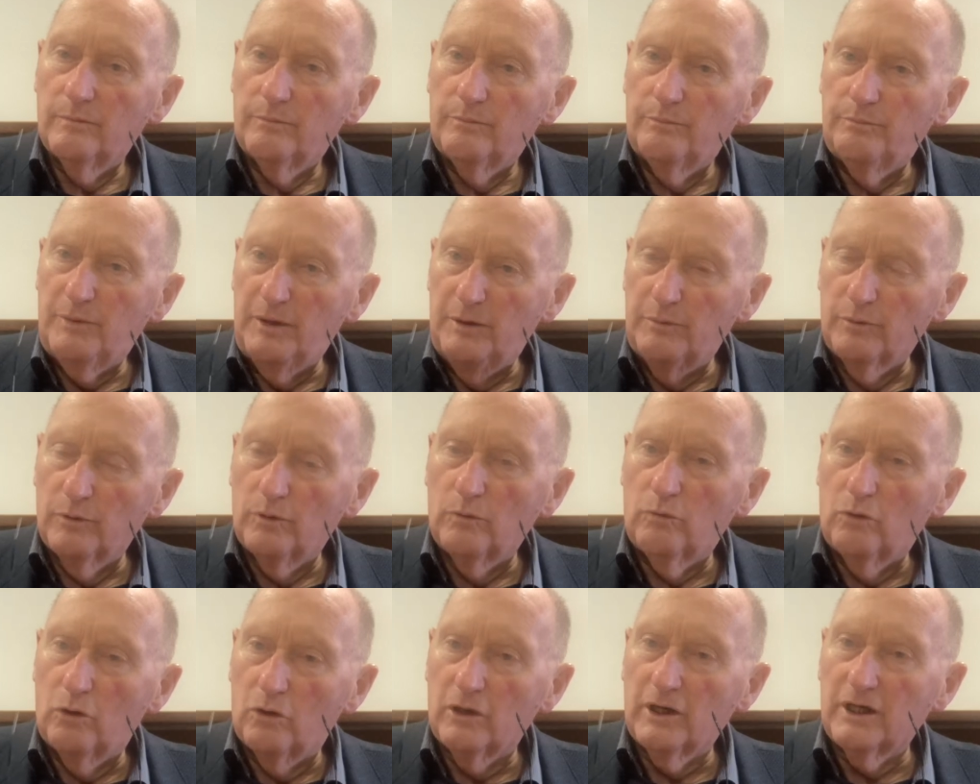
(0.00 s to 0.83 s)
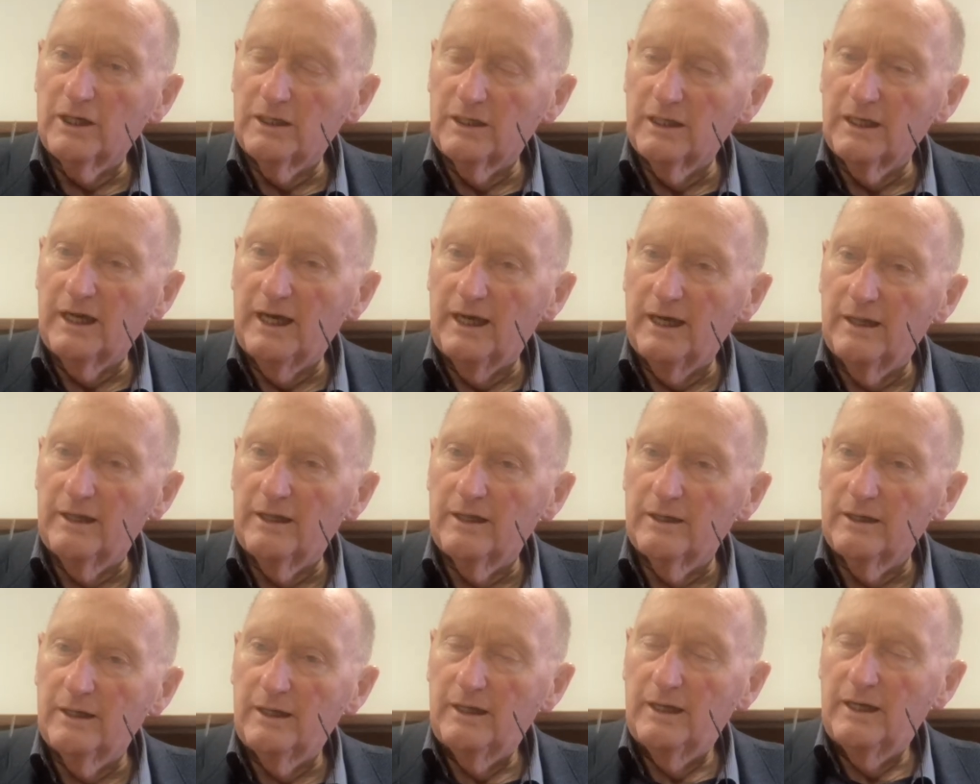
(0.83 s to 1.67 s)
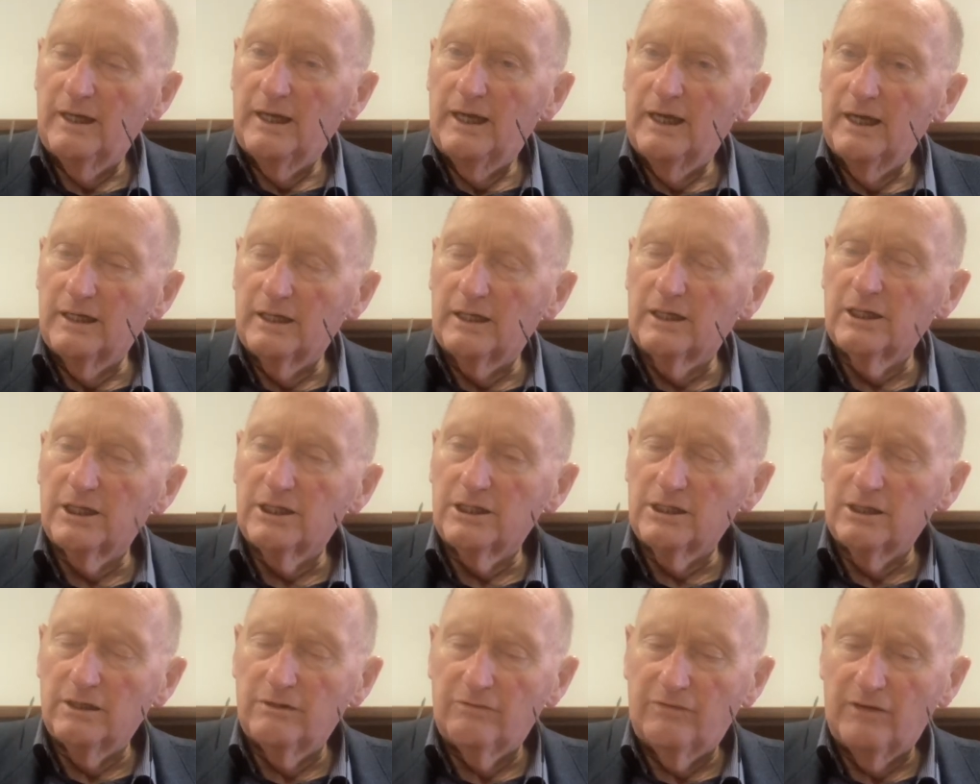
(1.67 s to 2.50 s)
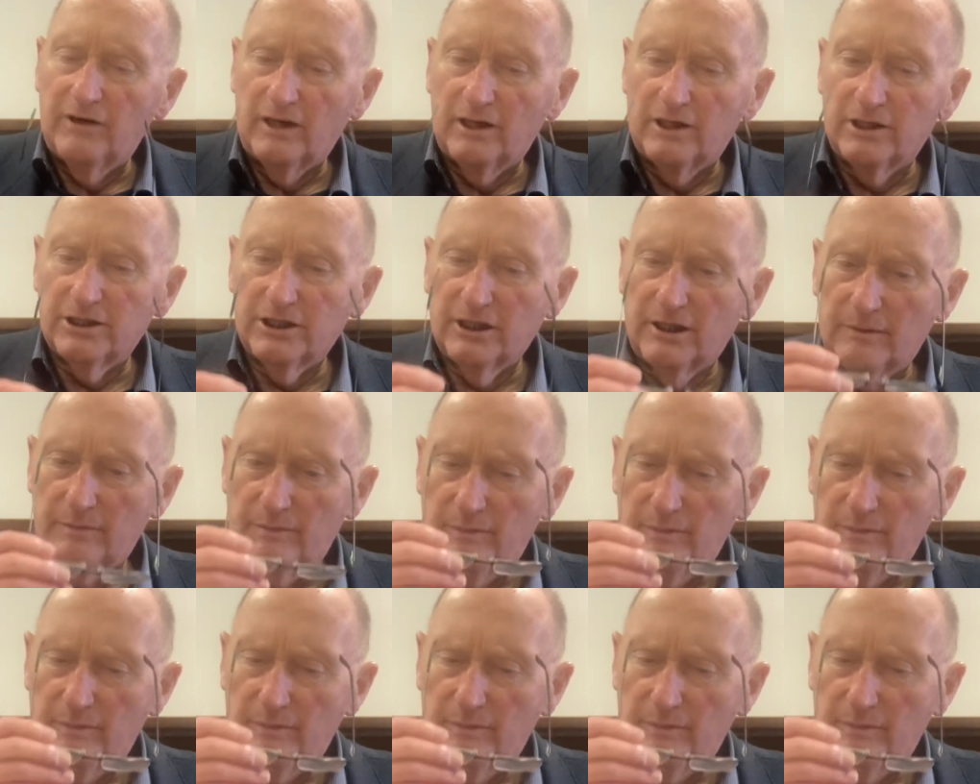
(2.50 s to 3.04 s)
people walking together in Christian fellowship.